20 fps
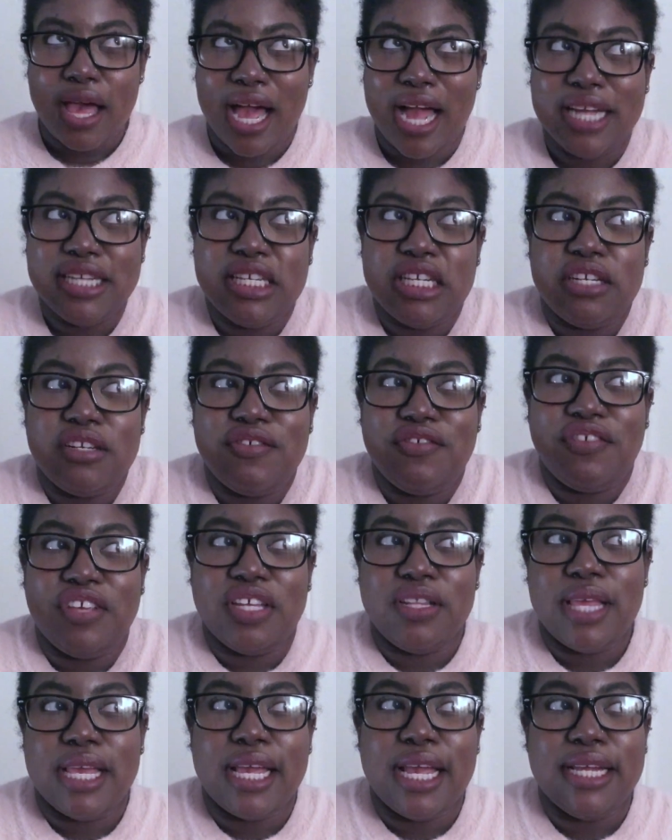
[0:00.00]
I didn't feel
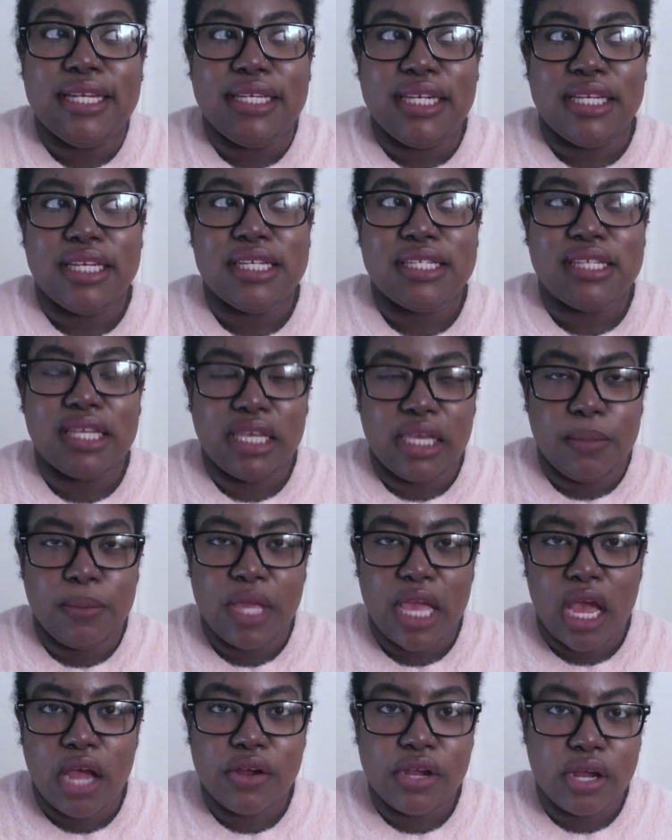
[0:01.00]
like I needed to keep
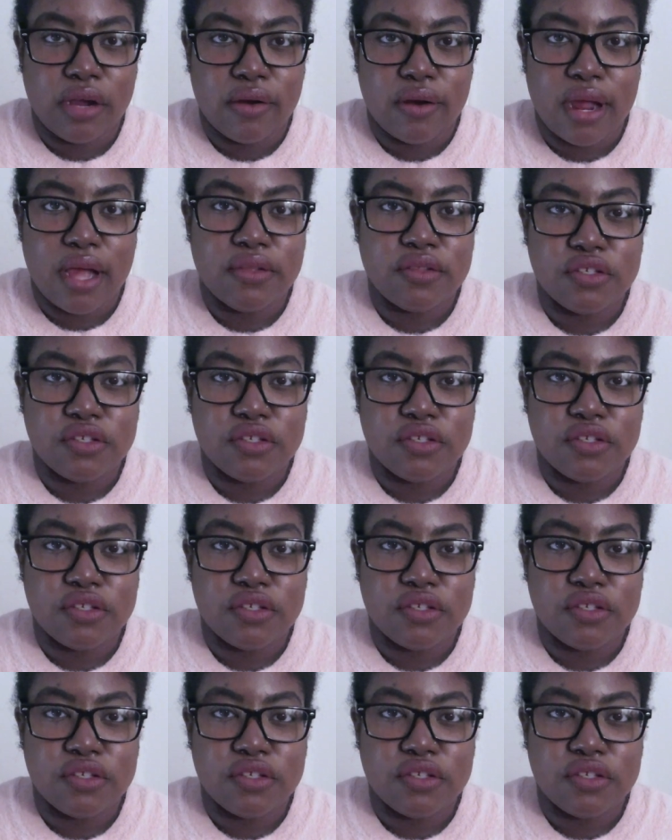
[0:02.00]
carrying around